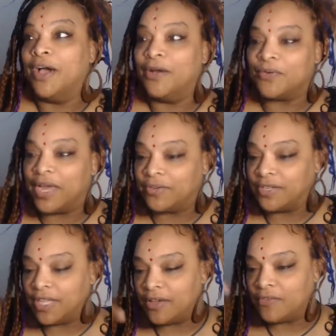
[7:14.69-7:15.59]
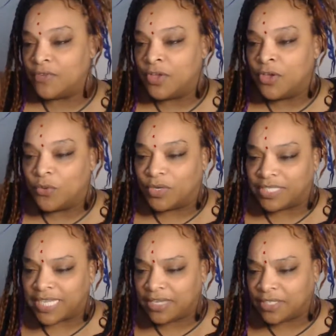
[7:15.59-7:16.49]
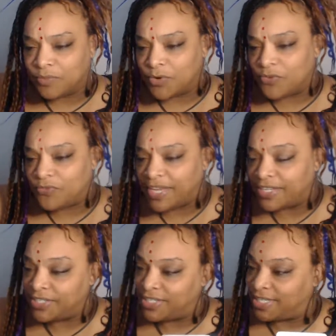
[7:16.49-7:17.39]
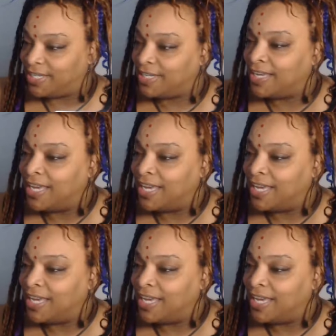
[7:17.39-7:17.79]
around love, which is actually more fetishy.